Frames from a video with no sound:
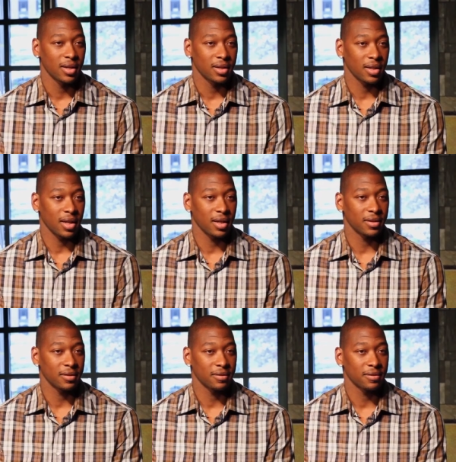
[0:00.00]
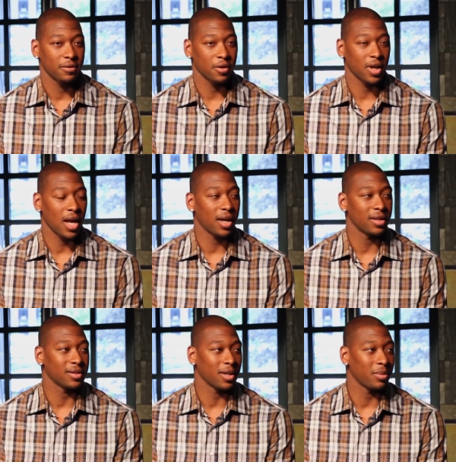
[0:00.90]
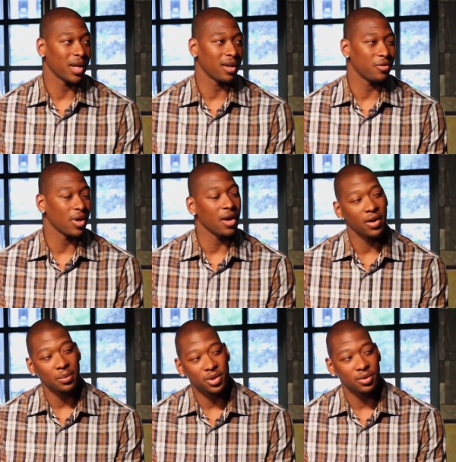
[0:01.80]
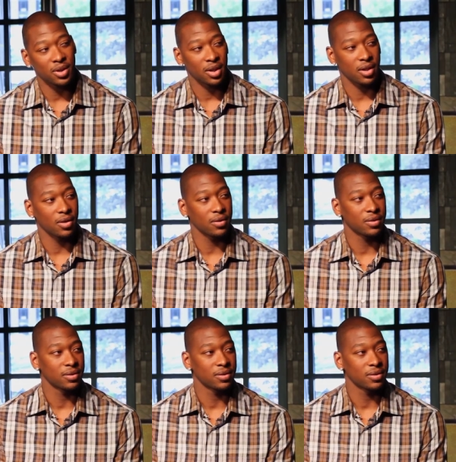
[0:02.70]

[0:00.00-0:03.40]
that for guys coming out, if you have the opportunity to go,